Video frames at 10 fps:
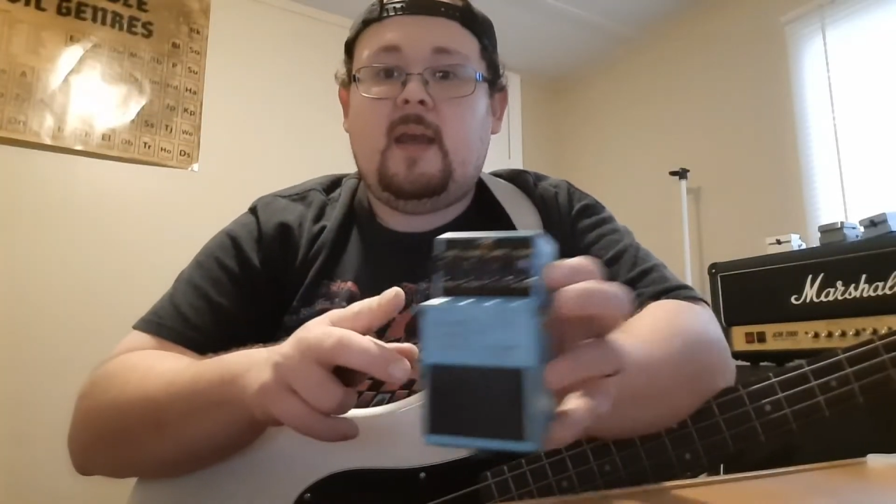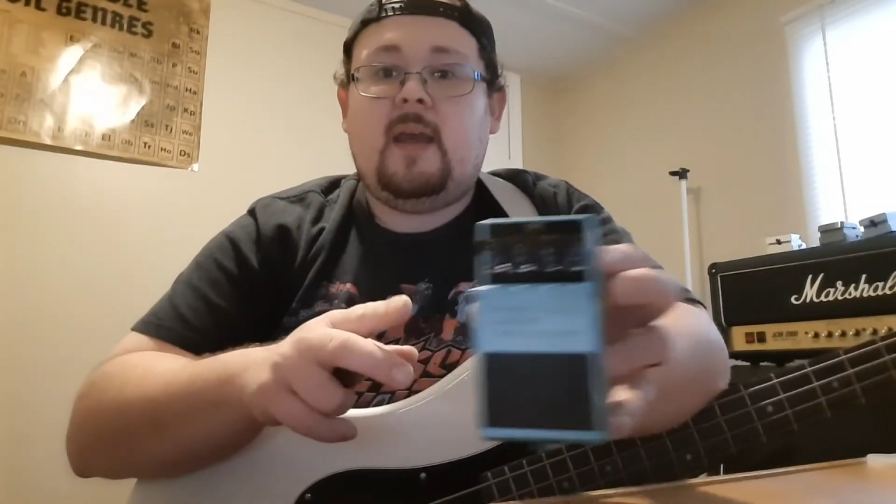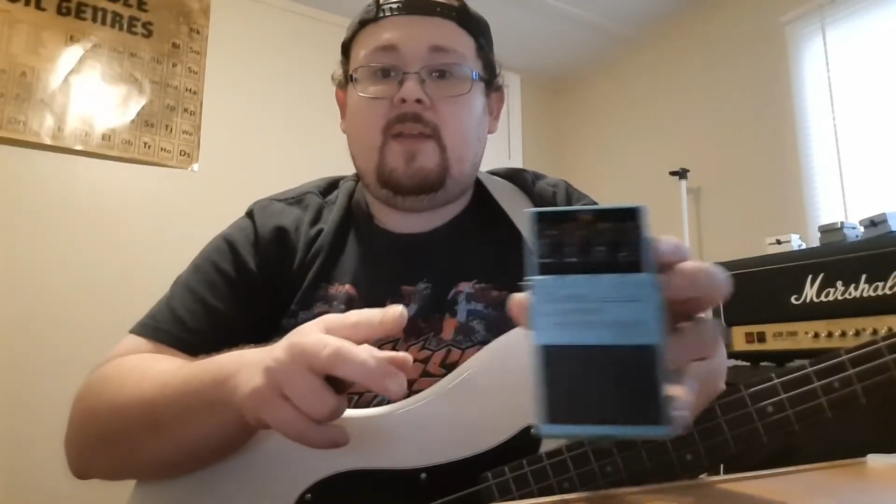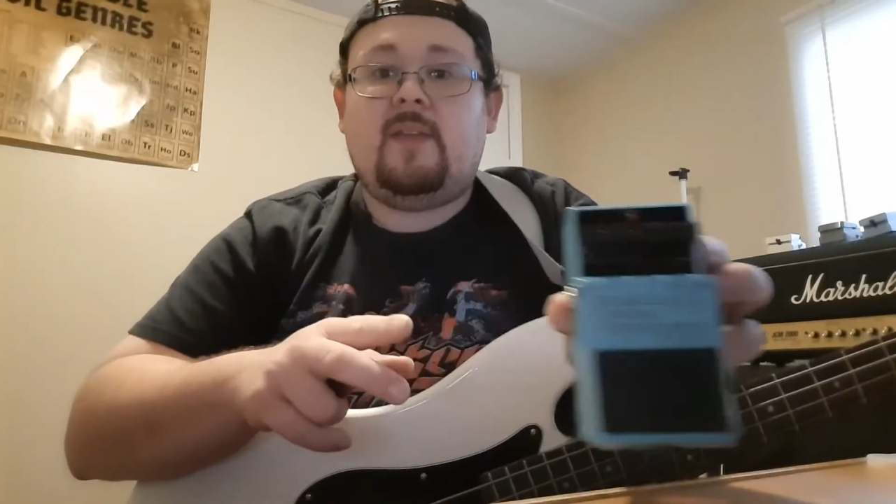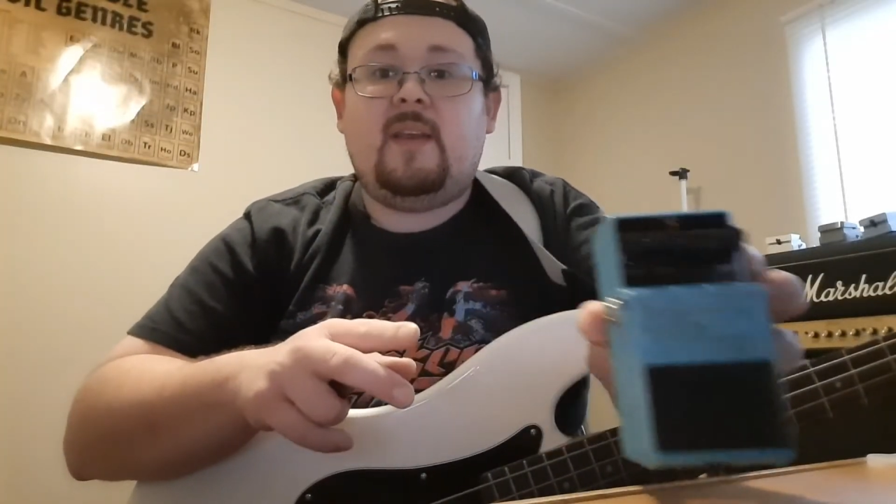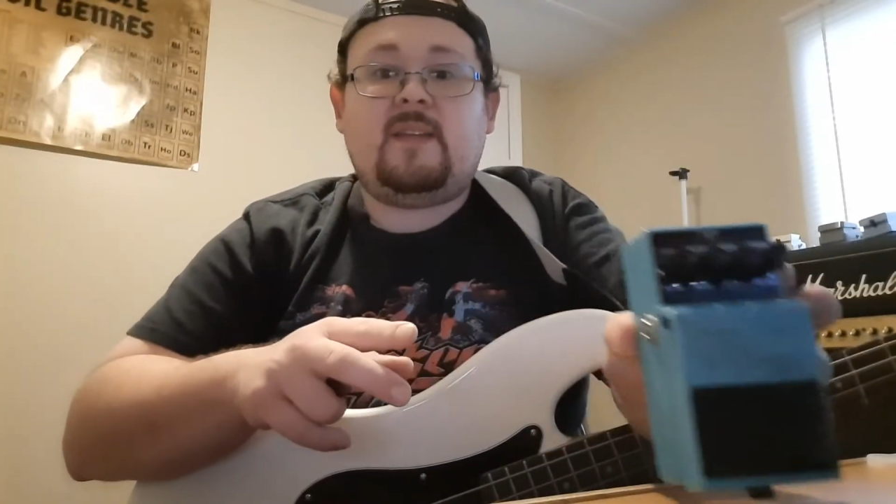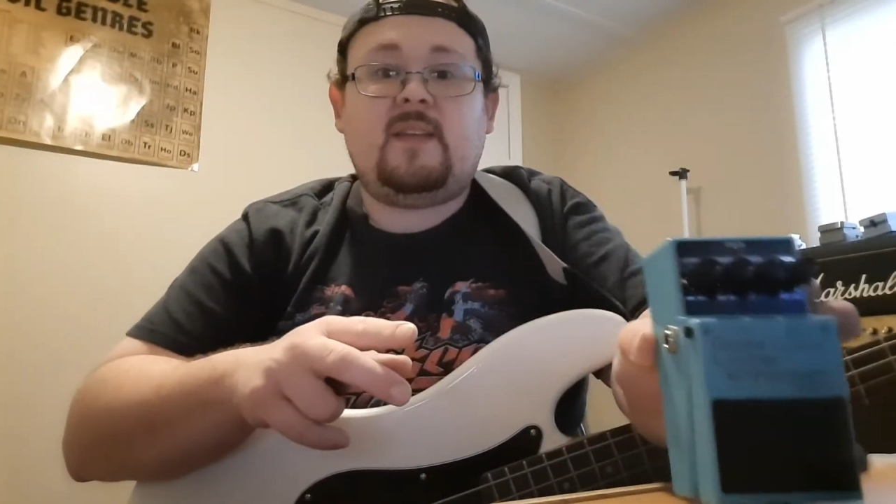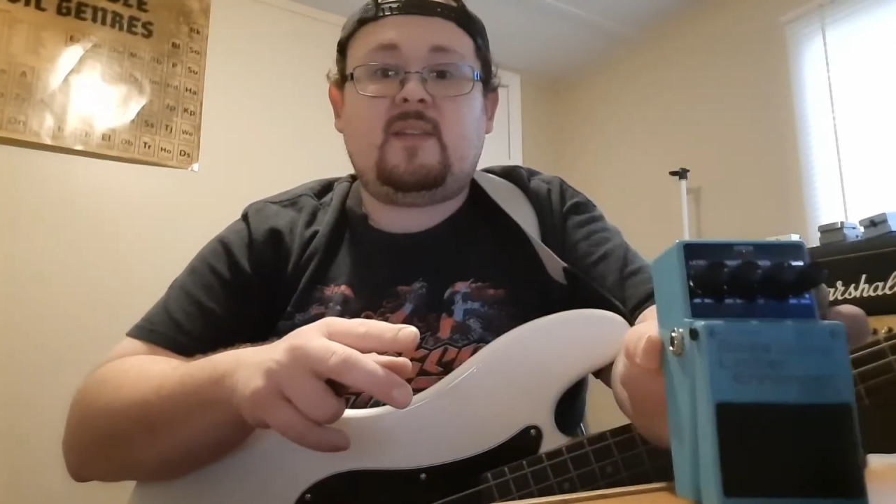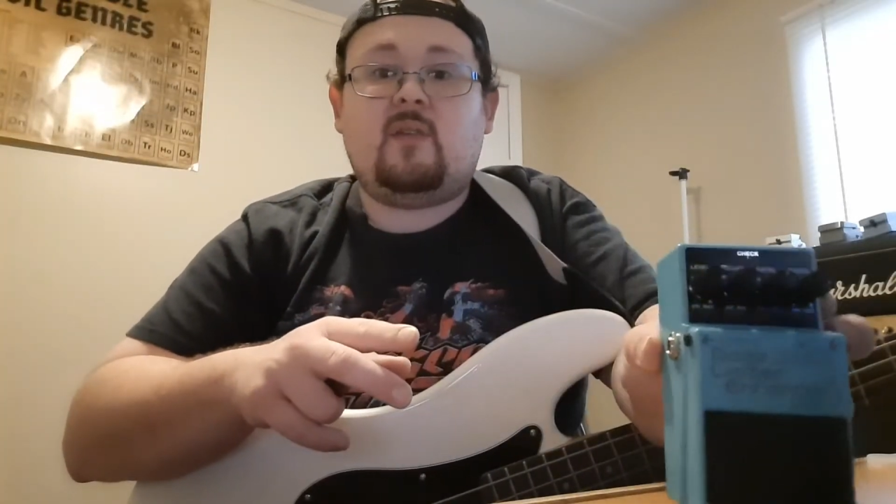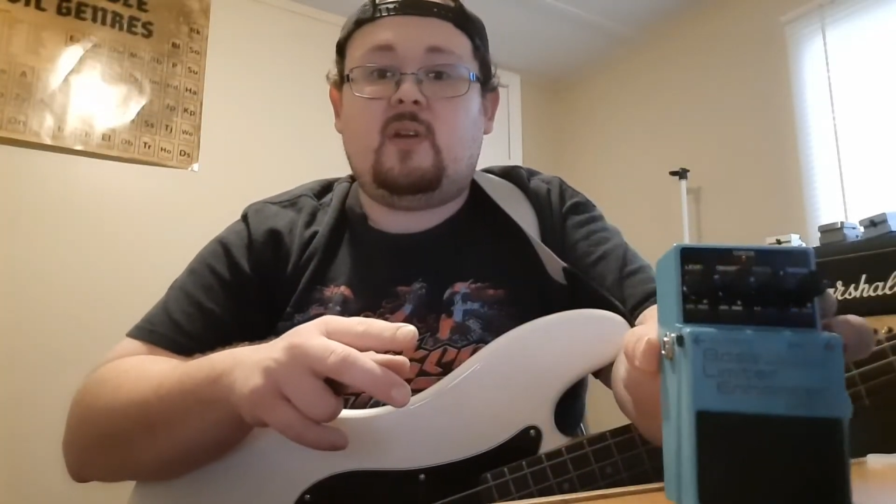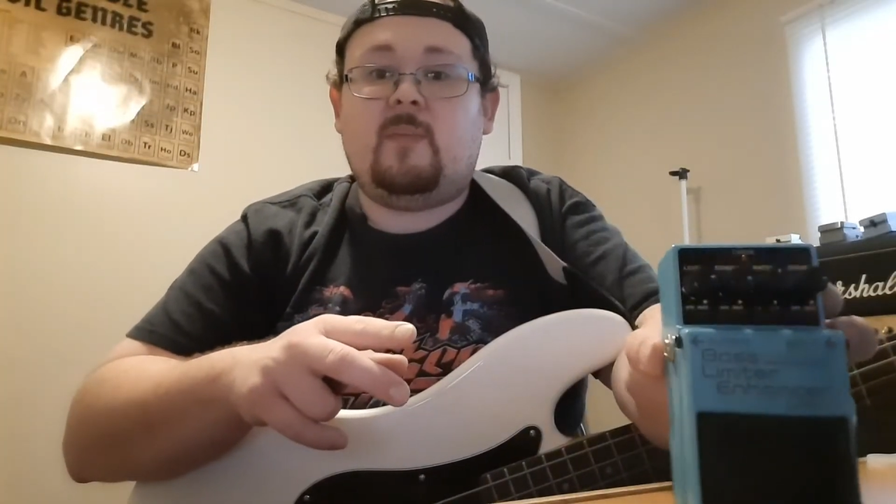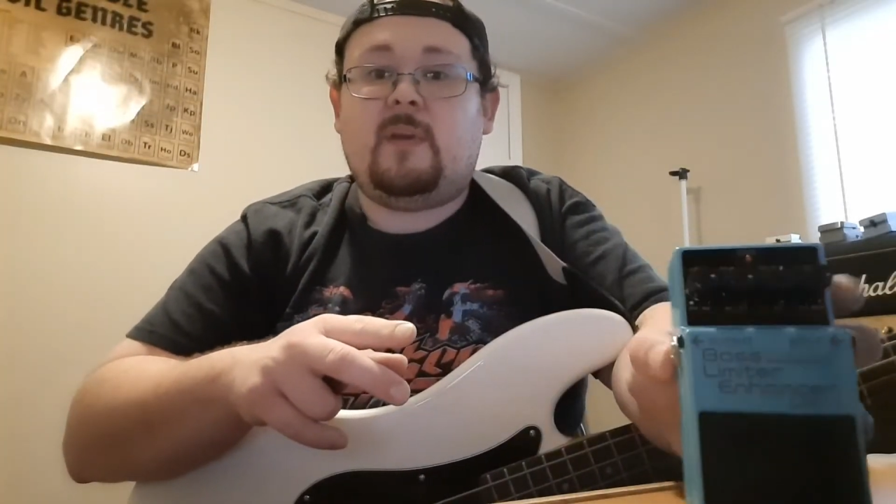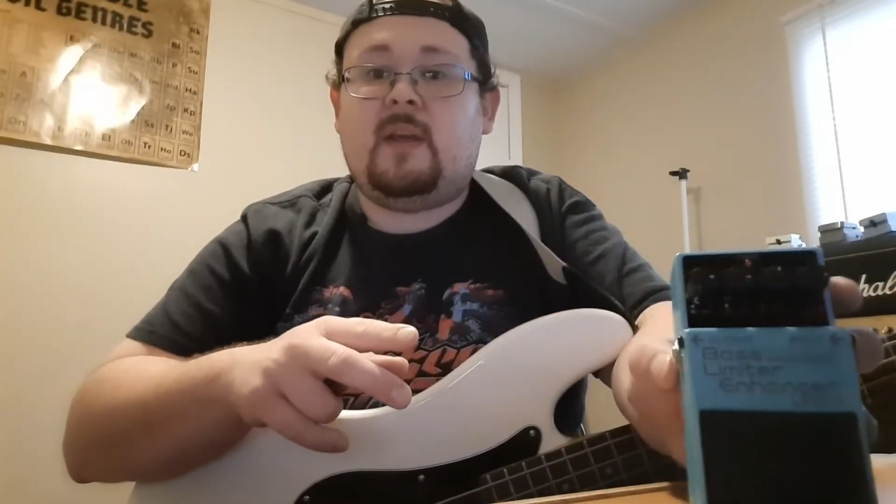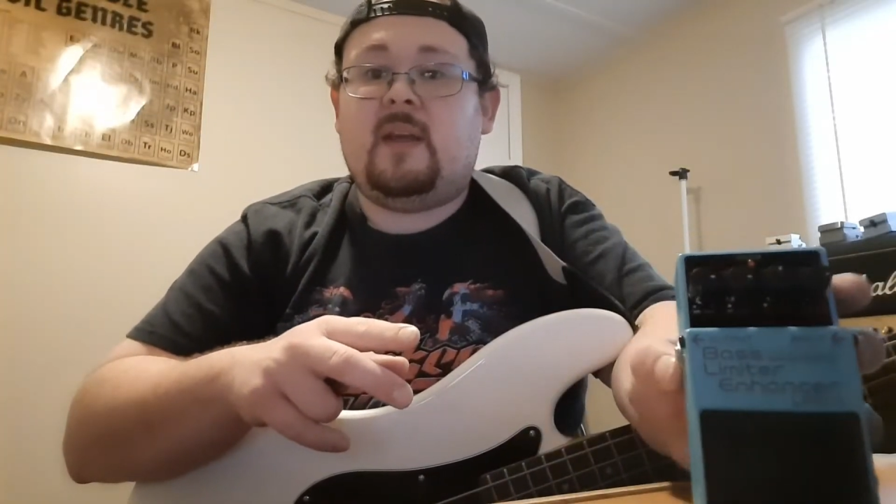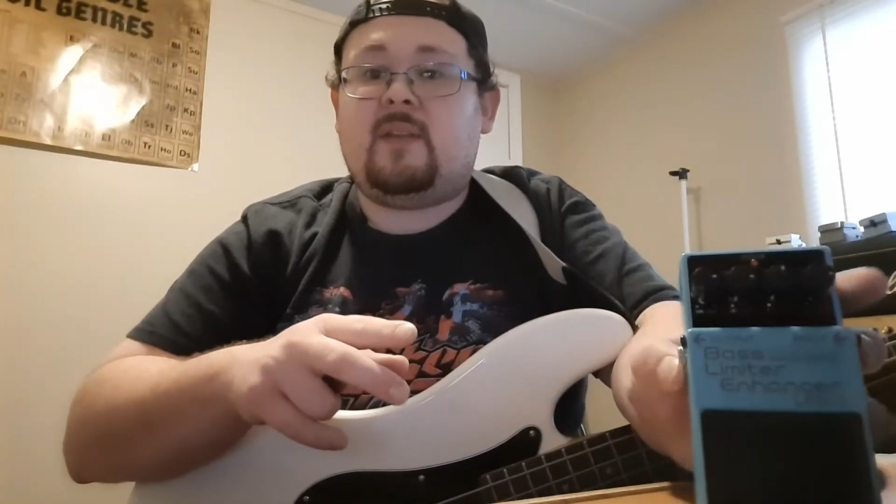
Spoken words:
And this is going to be